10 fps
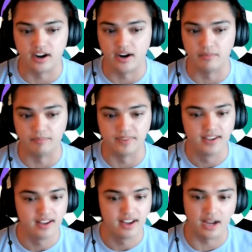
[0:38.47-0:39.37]
I'm
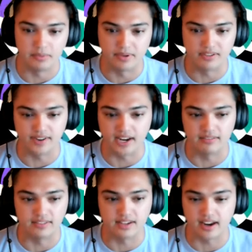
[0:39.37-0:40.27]
a big fan
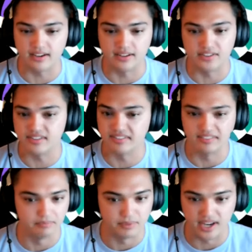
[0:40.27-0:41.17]
of the Tigers
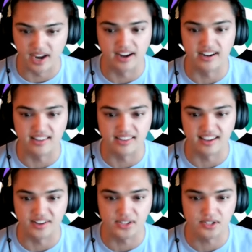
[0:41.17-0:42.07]
beyond anything
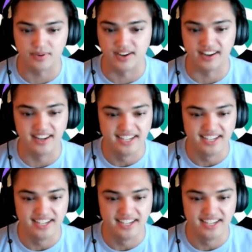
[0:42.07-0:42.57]
else, but